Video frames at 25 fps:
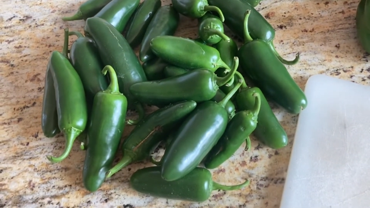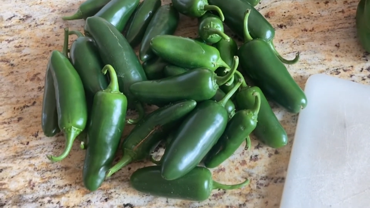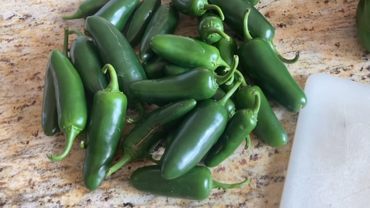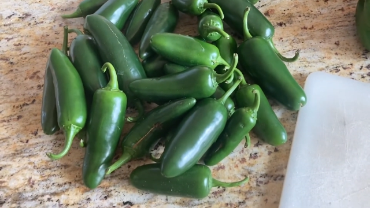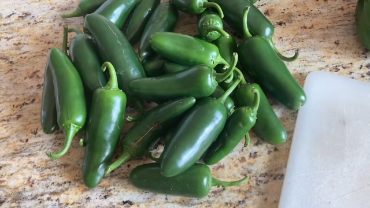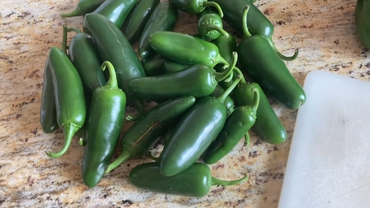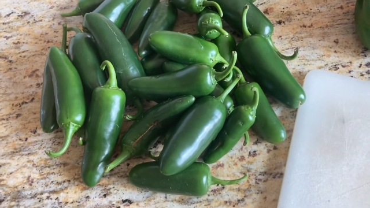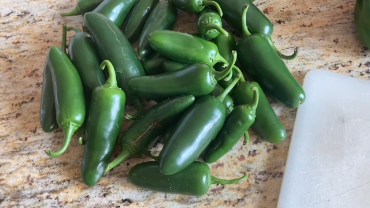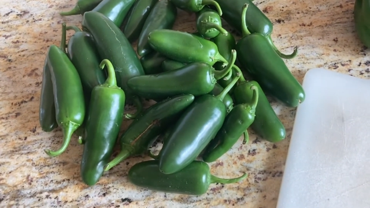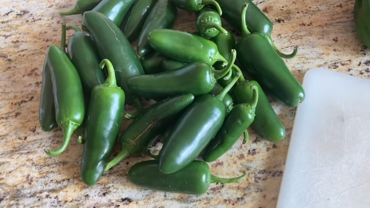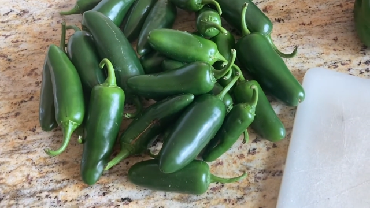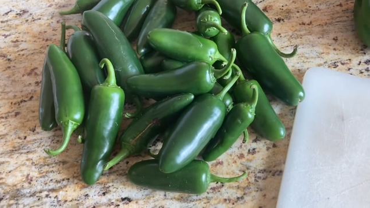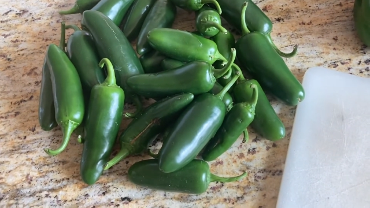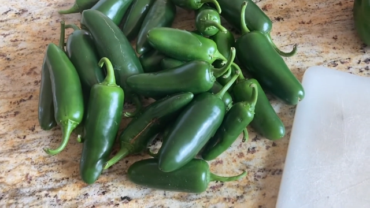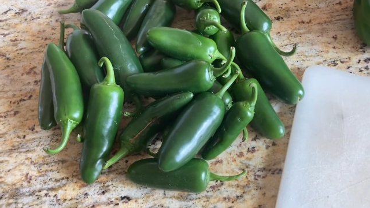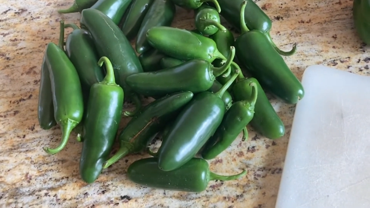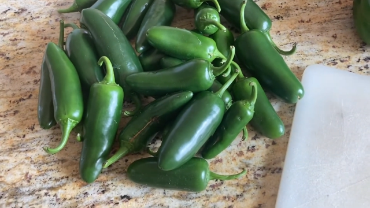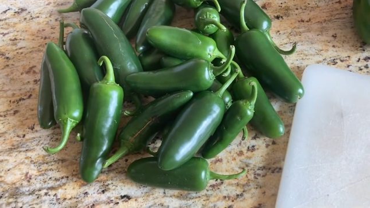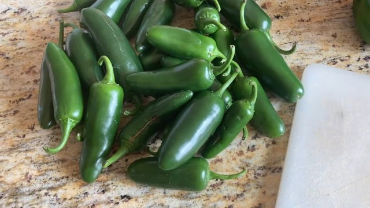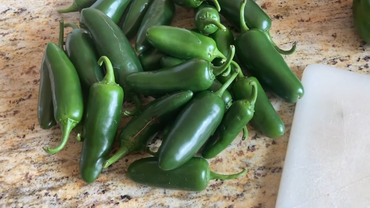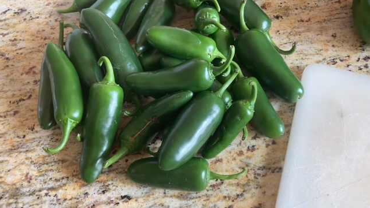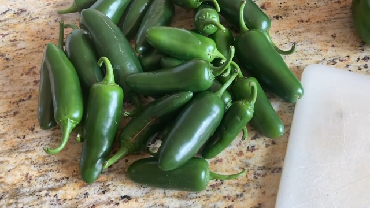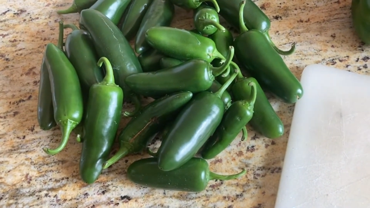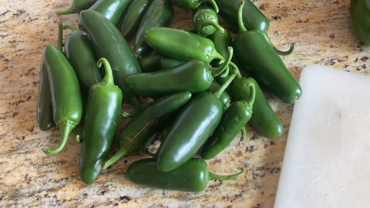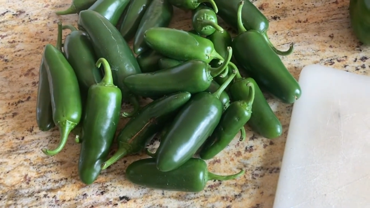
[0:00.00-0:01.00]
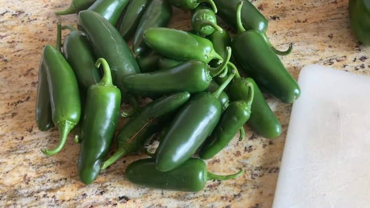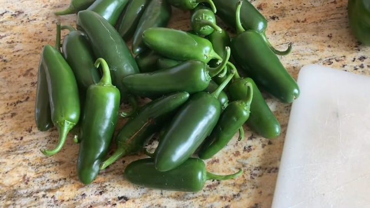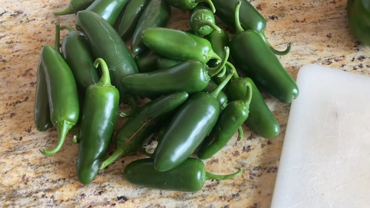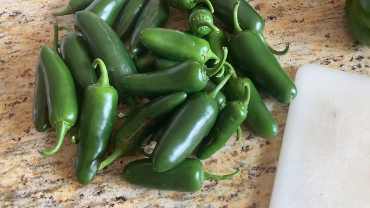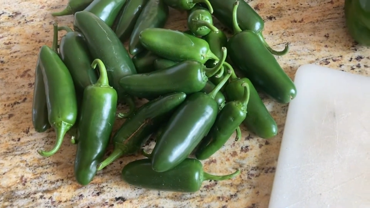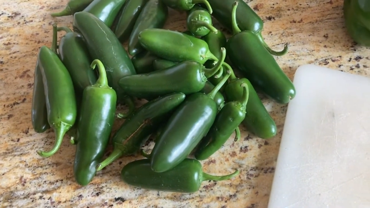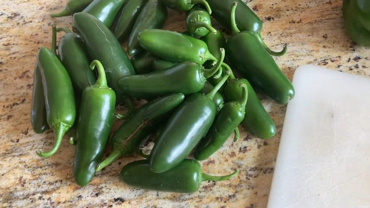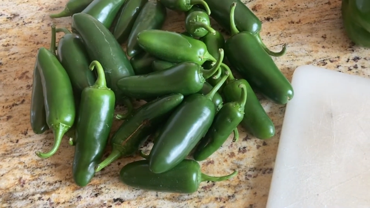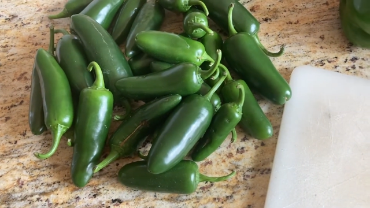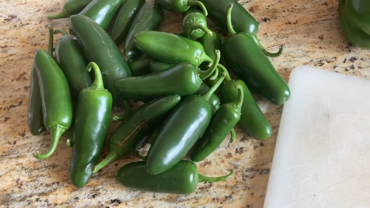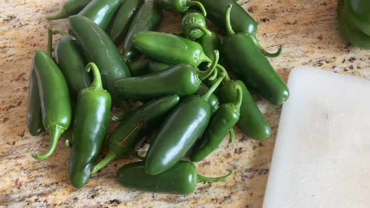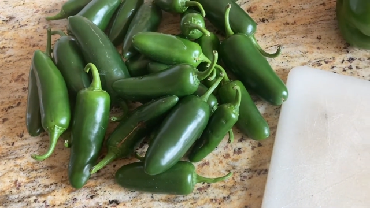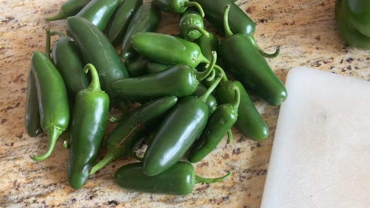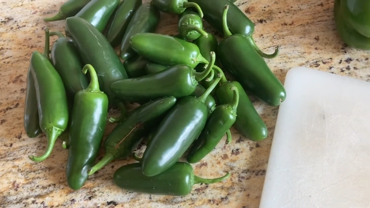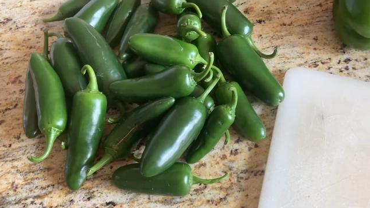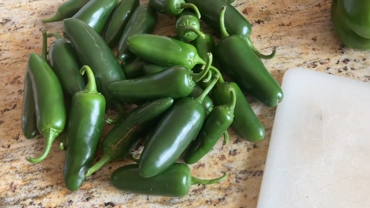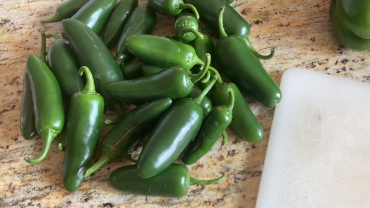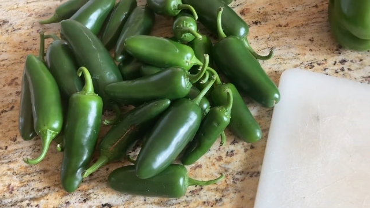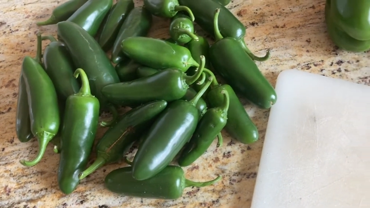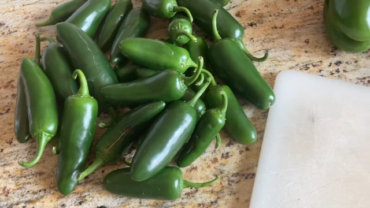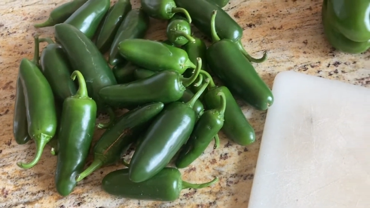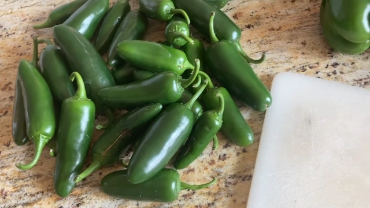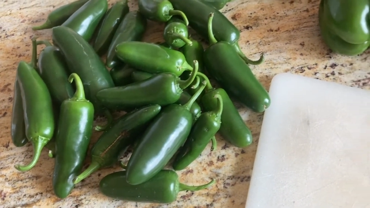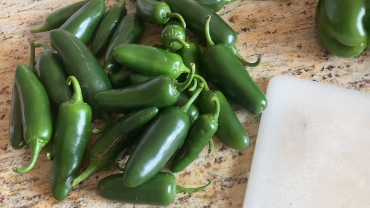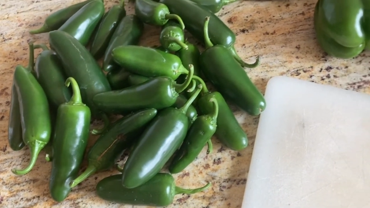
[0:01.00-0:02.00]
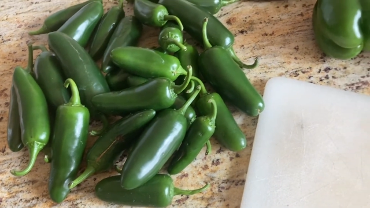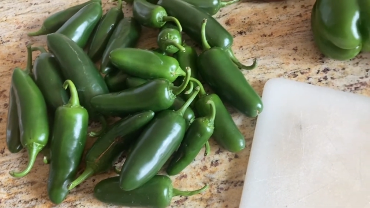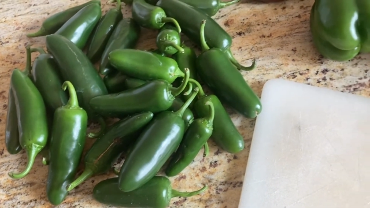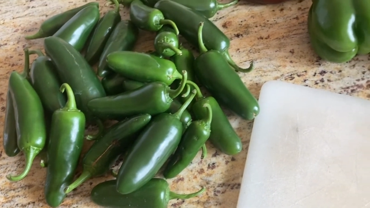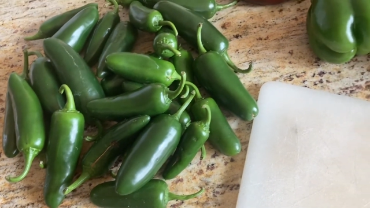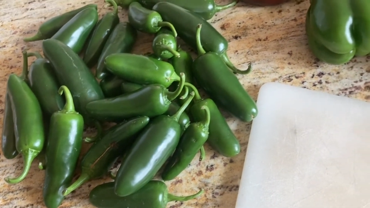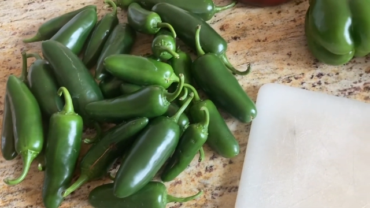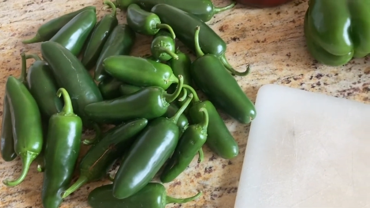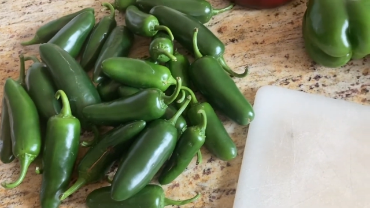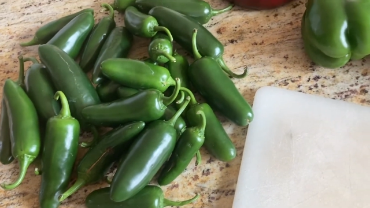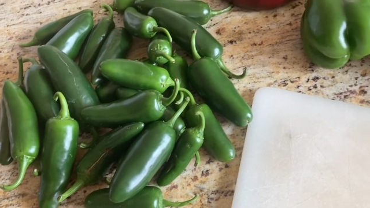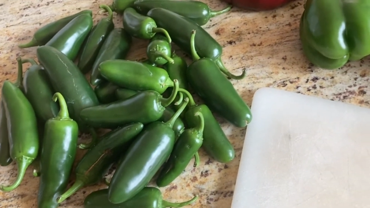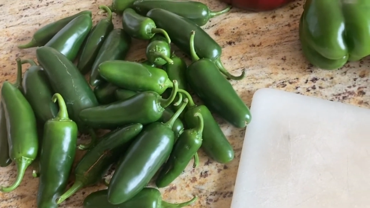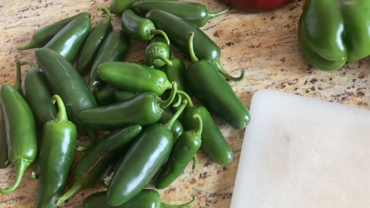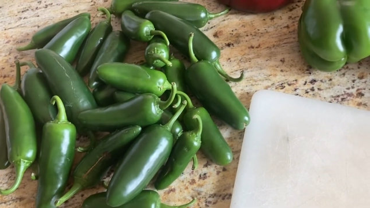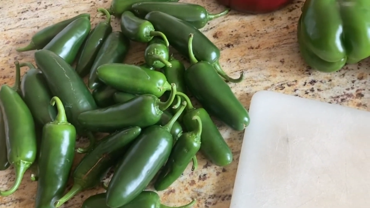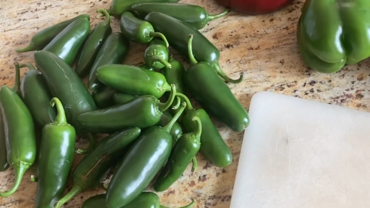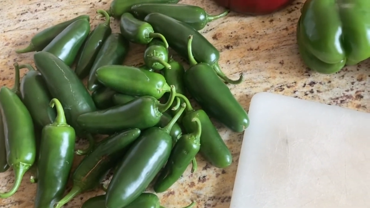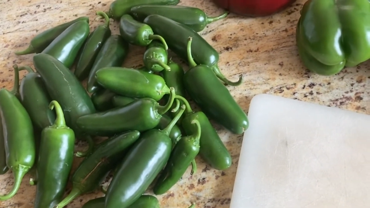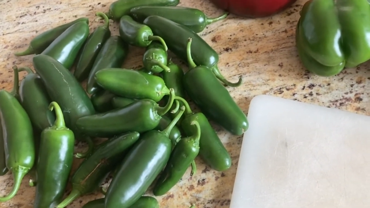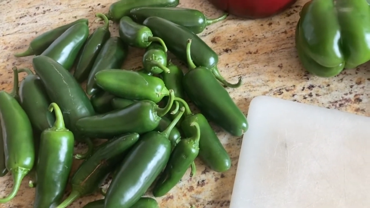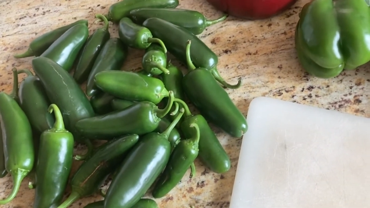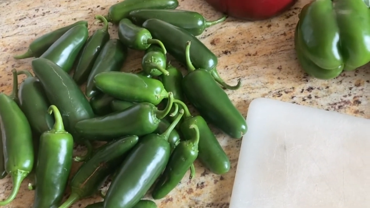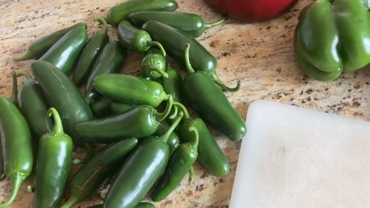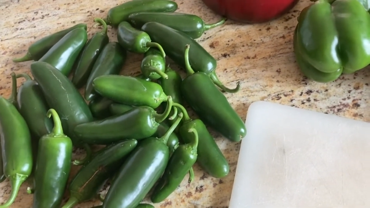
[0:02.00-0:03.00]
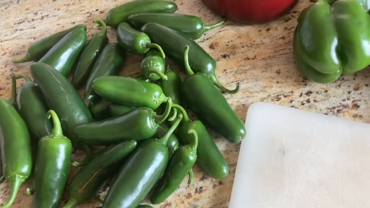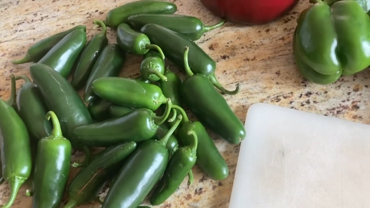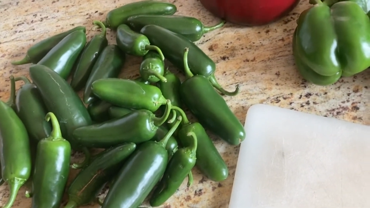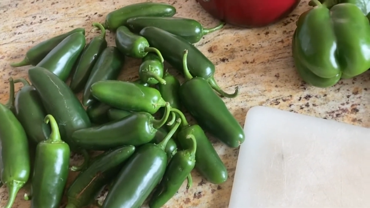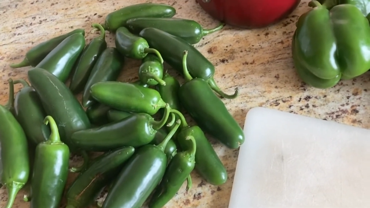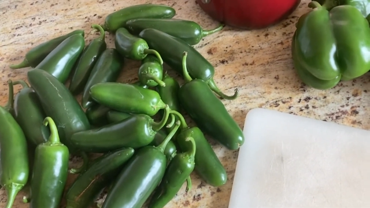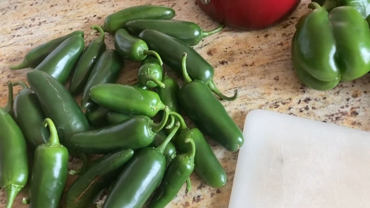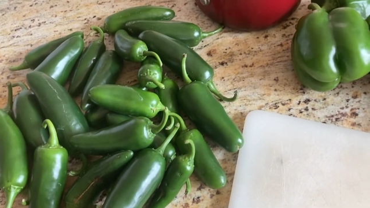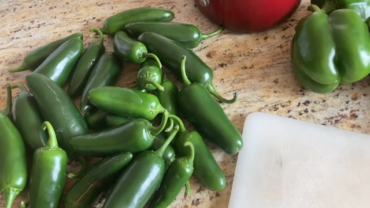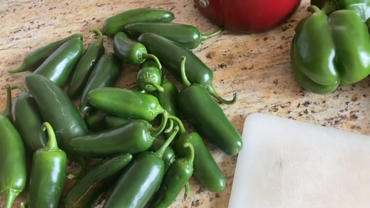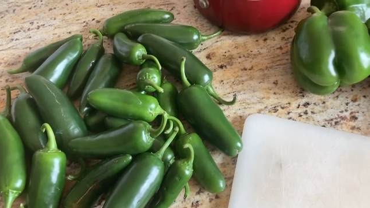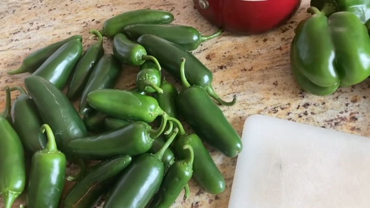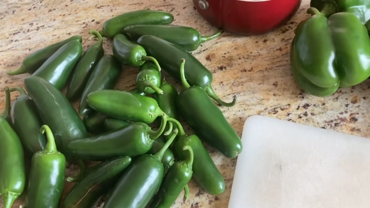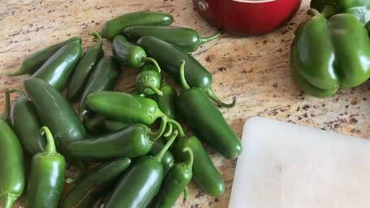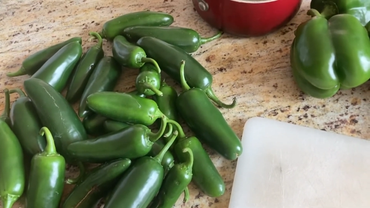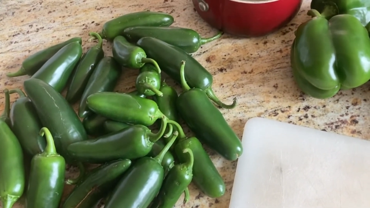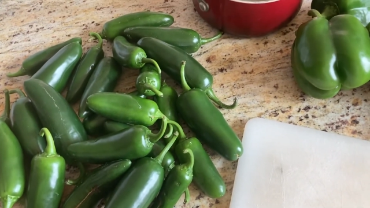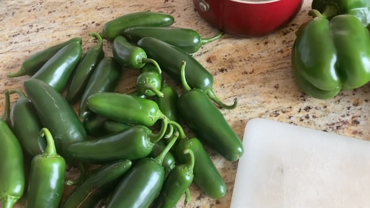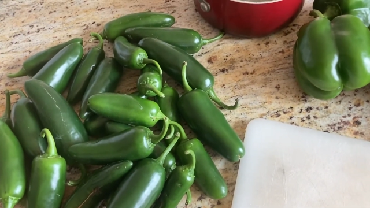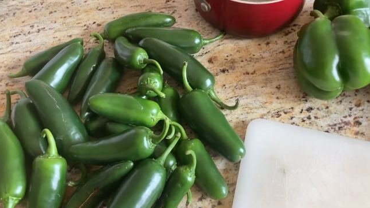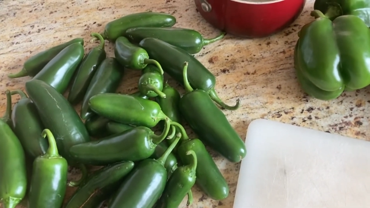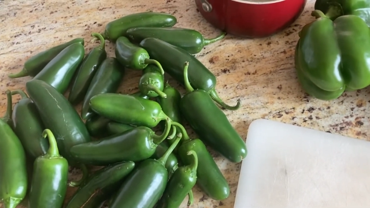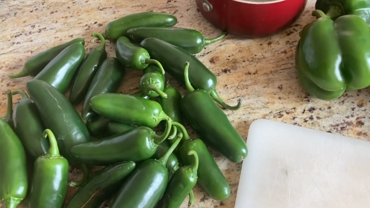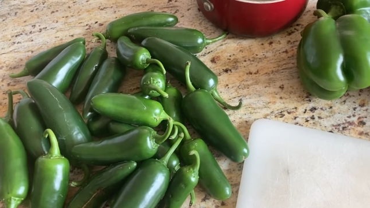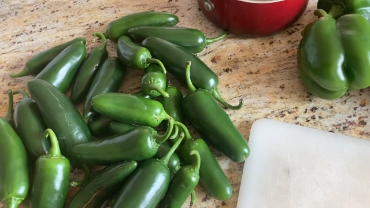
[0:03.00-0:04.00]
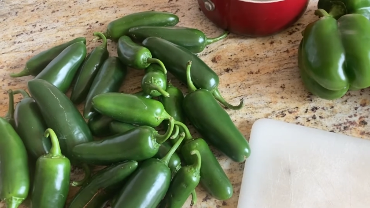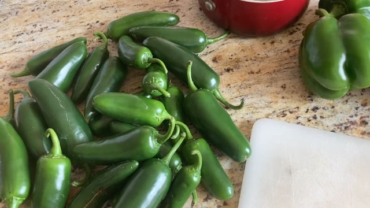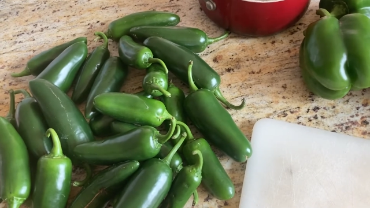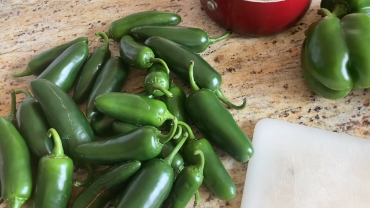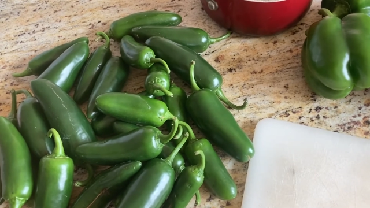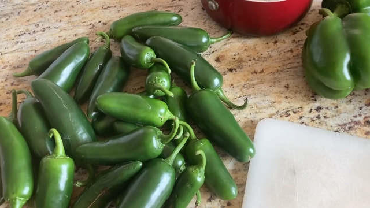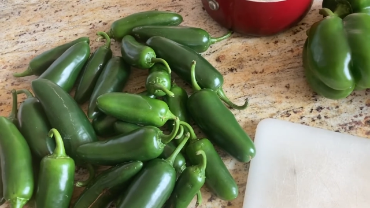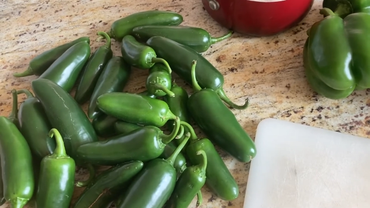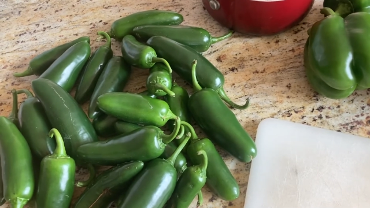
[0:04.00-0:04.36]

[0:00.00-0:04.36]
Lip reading: Nobody's mouth can be seen.